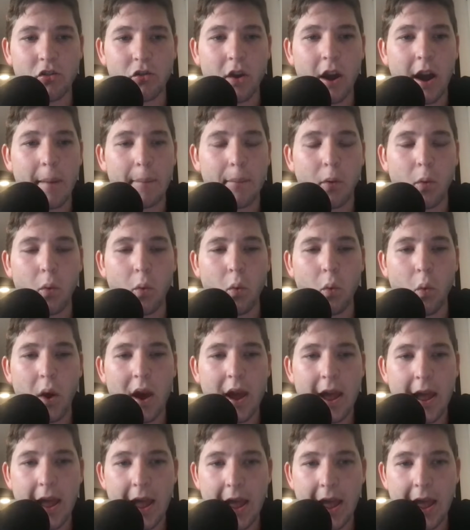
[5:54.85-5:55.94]
drop
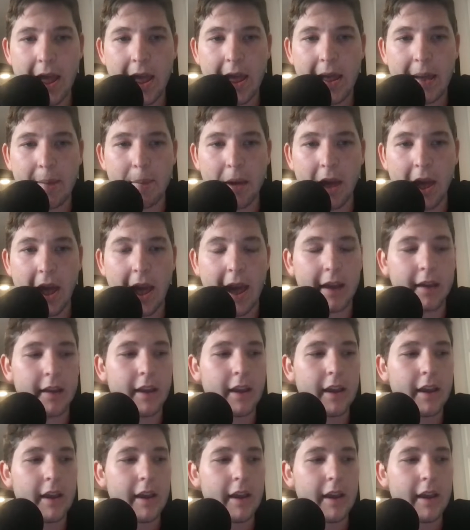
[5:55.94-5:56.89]
way back.